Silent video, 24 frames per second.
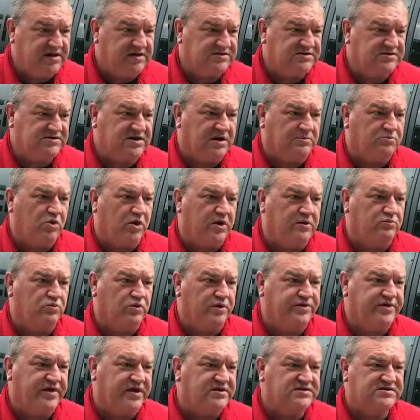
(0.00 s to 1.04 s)
is someone
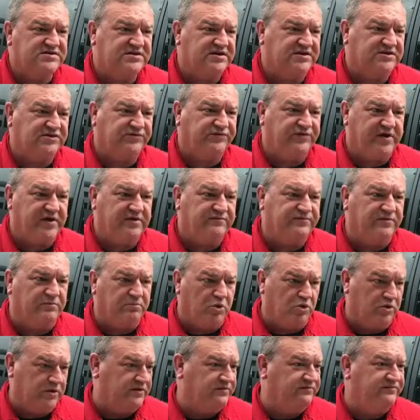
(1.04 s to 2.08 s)
within 6 feet for
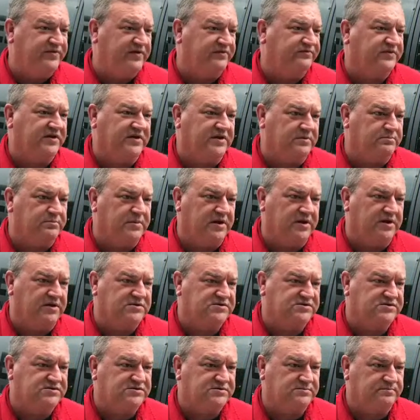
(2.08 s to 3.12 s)
more than 15
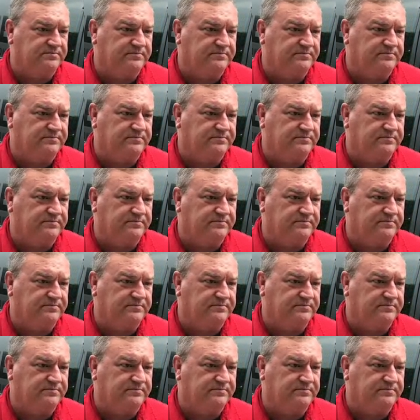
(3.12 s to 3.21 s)
minutes.